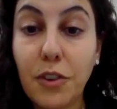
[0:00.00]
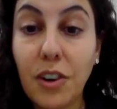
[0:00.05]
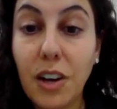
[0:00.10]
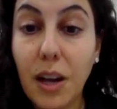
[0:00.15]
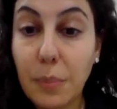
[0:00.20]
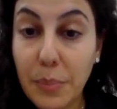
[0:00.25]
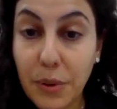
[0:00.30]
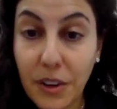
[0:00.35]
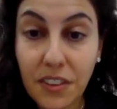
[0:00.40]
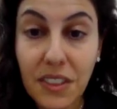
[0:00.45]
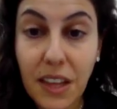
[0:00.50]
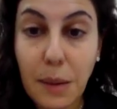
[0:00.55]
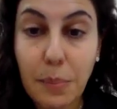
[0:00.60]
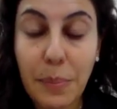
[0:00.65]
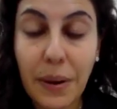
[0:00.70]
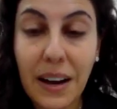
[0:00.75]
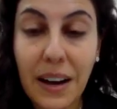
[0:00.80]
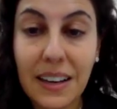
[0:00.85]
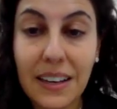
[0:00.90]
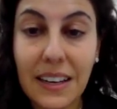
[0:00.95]
for a
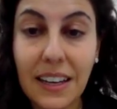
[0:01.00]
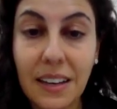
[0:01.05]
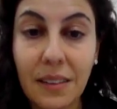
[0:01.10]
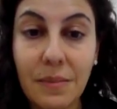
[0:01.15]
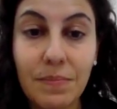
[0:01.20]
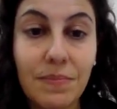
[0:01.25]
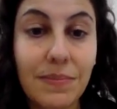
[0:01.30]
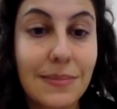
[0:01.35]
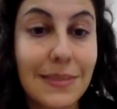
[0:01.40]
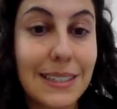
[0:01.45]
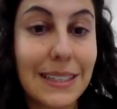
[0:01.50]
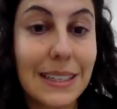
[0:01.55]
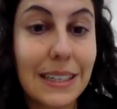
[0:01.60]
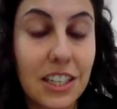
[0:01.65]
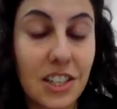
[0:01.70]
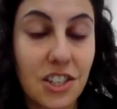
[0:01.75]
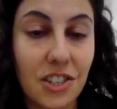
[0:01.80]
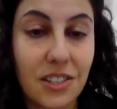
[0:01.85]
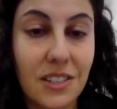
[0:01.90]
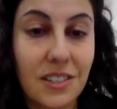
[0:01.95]
birthday party,
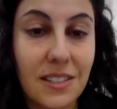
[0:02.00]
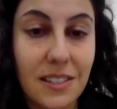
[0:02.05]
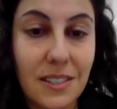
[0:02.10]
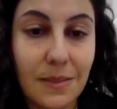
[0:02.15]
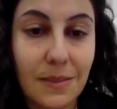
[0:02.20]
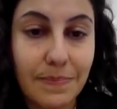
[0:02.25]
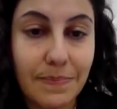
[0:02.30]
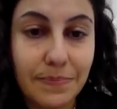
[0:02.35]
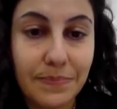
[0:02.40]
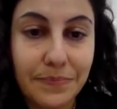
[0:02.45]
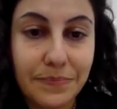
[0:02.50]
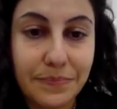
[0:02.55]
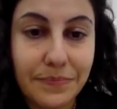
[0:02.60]
delicious.